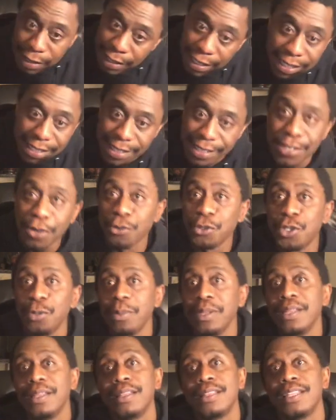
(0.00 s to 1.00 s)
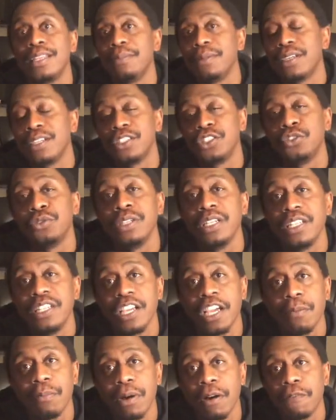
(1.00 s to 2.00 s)
social media thing, because you need to
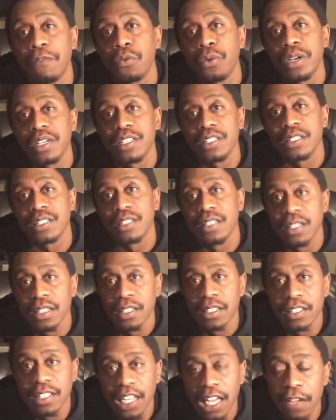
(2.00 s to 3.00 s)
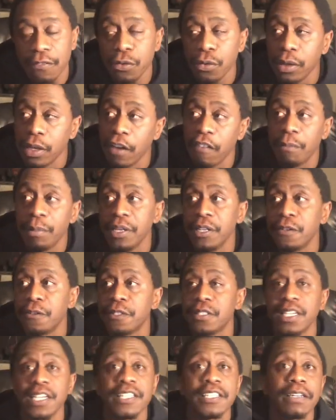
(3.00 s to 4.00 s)
hear my voice. If you love me, you'll
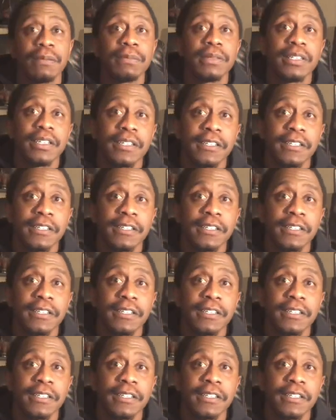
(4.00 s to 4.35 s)
say something.